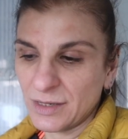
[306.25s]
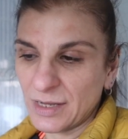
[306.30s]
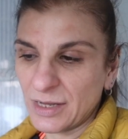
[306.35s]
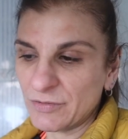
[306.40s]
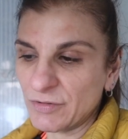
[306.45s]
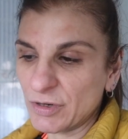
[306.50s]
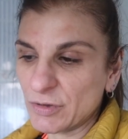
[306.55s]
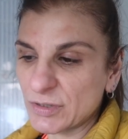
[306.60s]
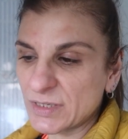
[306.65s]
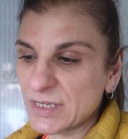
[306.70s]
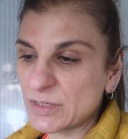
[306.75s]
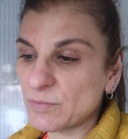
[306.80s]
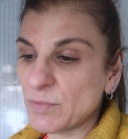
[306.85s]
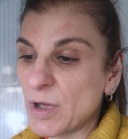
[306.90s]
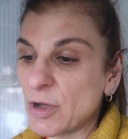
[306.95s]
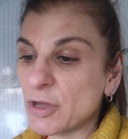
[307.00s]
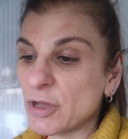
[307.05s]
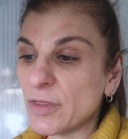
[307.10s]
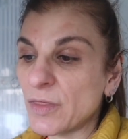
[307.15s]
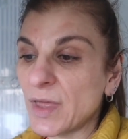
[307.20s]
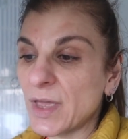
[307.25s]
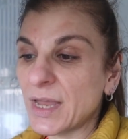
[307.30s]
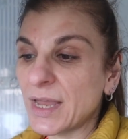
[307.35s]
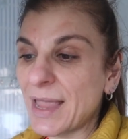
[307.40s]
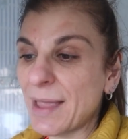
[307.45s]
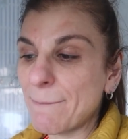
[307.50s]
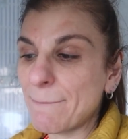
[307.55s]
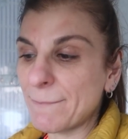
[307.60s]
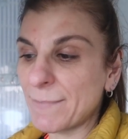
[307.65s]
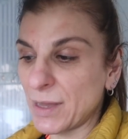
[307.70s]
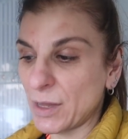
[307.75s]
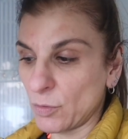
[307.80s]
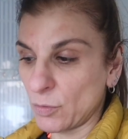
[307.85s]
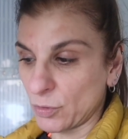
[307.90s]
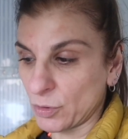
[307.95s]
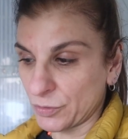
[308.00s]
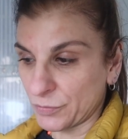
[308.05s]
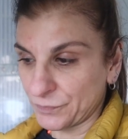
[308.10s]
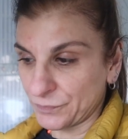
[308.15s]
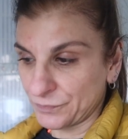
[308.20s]
Enrico says, while you're there, get
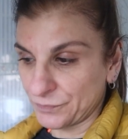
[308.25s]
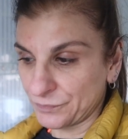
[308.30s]
milk.